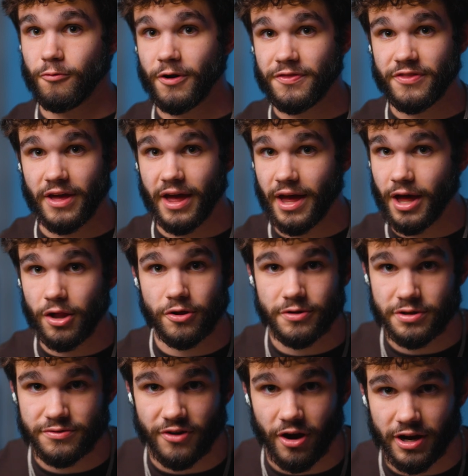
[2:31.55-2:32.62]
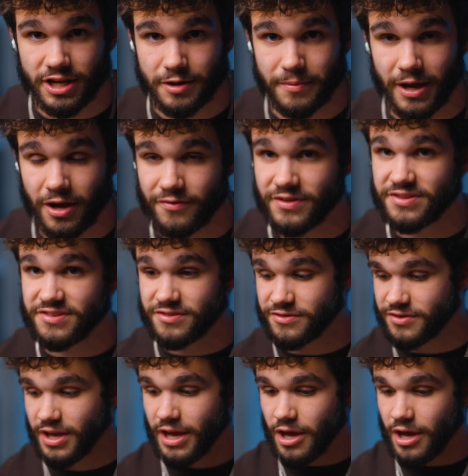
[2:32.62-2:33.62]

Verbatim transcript: What the hell are you talking about? This is